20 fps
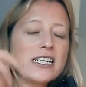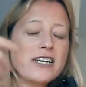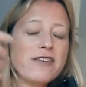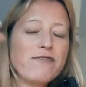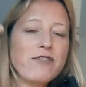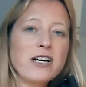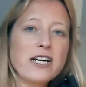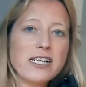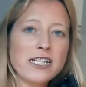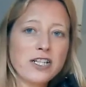And if
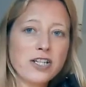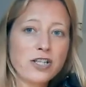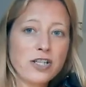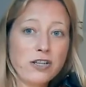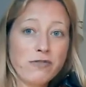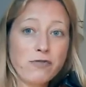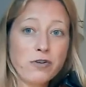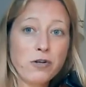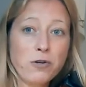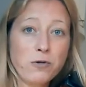you listen to
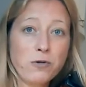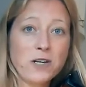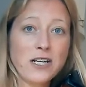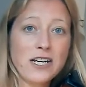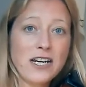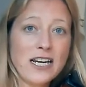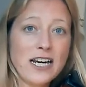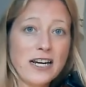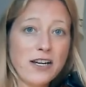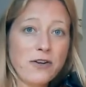the recording
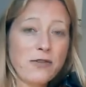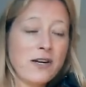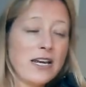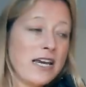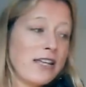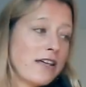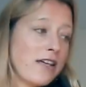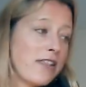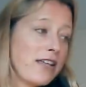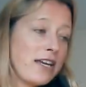again, you'll
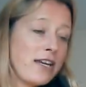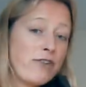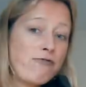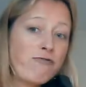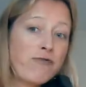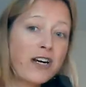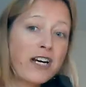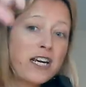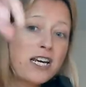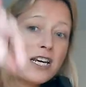hear that they
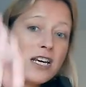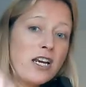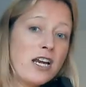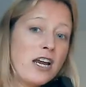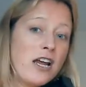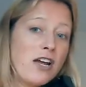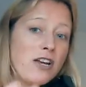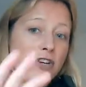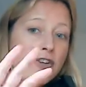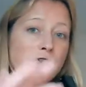really
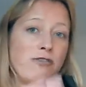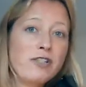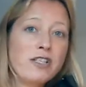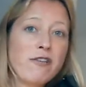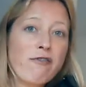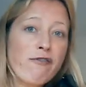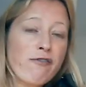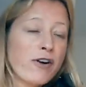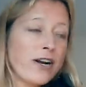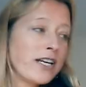use
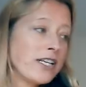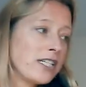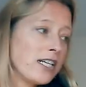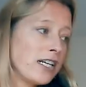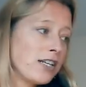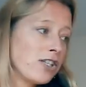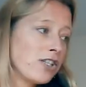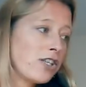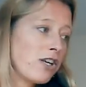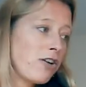the
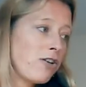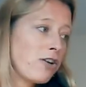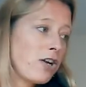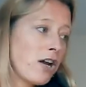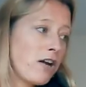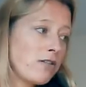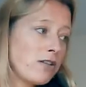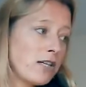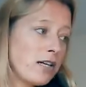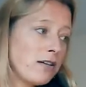phrasing. So you
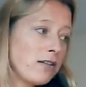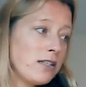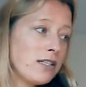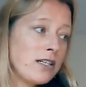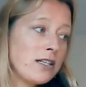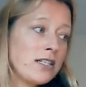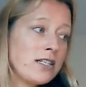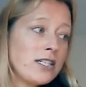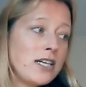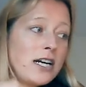go da
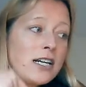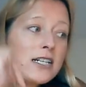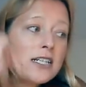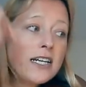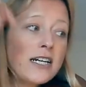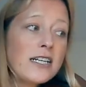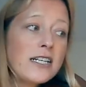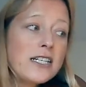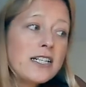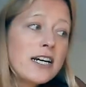da da
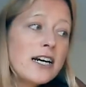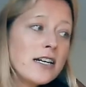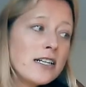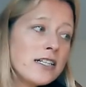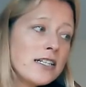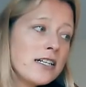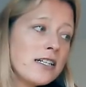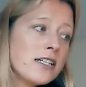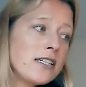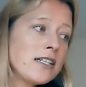da da
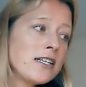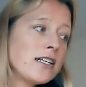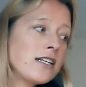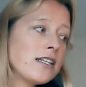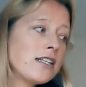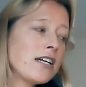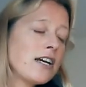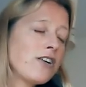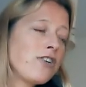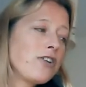da da,
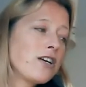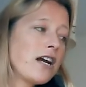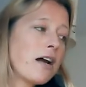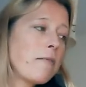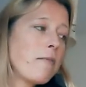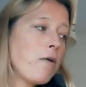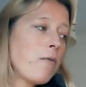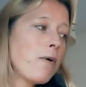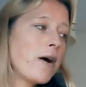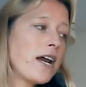and you
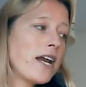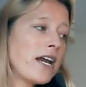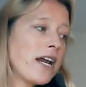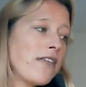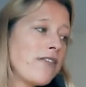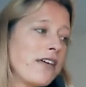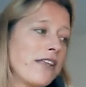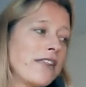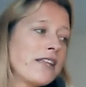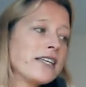come away.
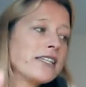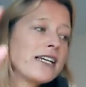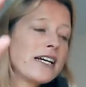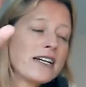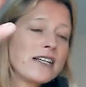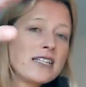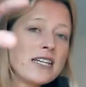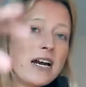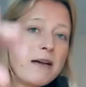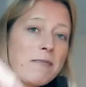And then the
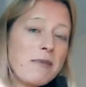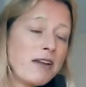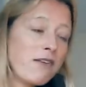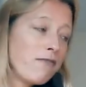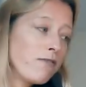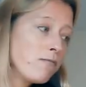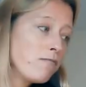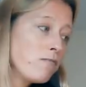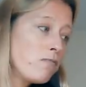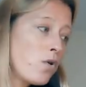second time,
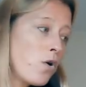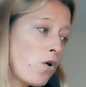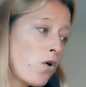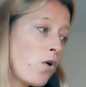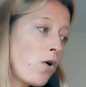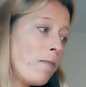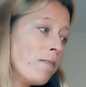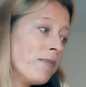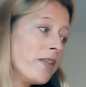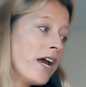even
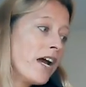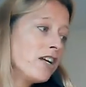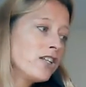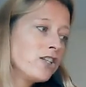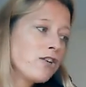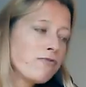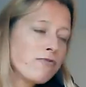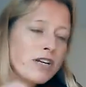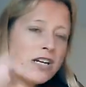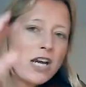more.
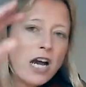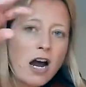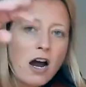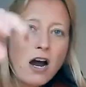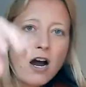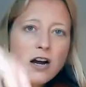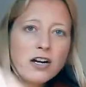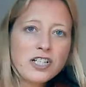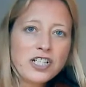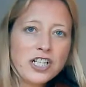So you're really
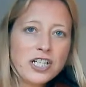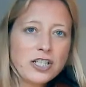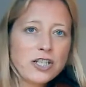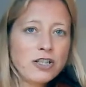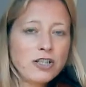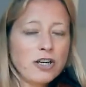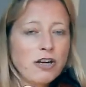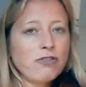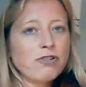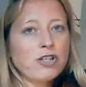arching. So
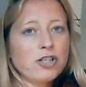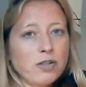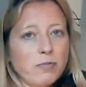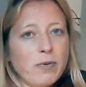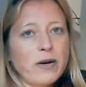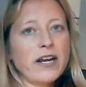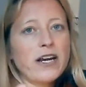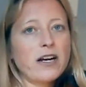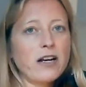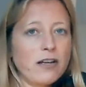don't just
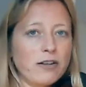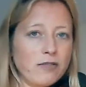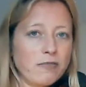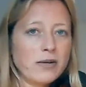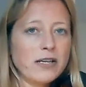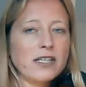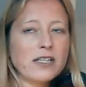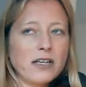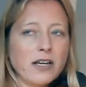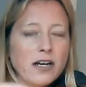play a load of
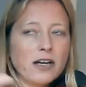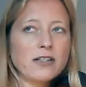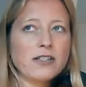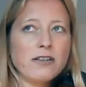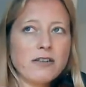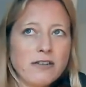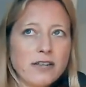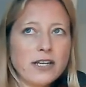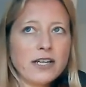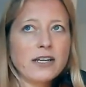pizzicato
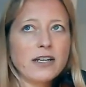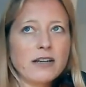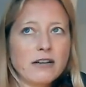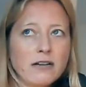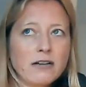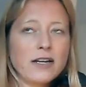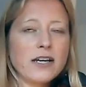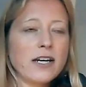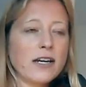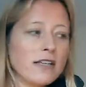thinking,
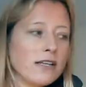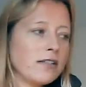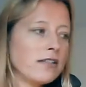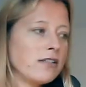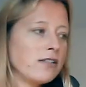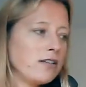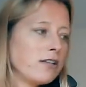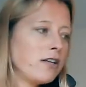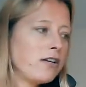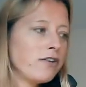okay, this
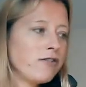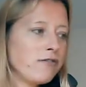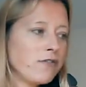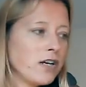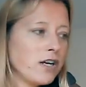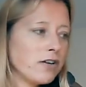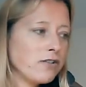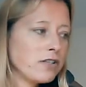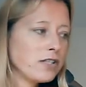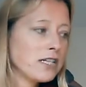is a load of
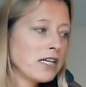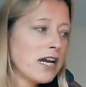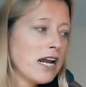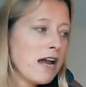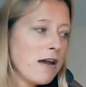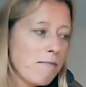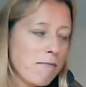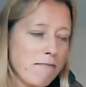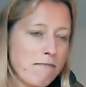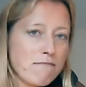notes.
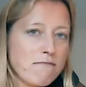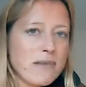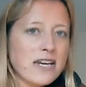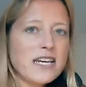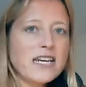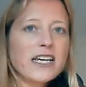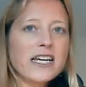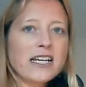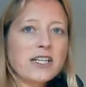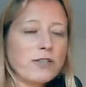
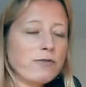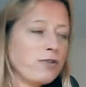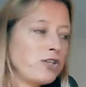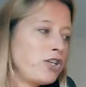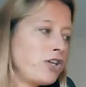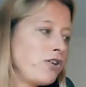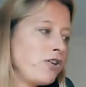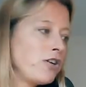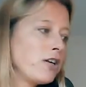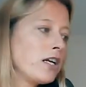Make it into a
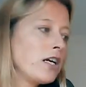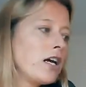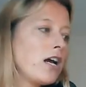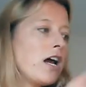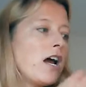tune.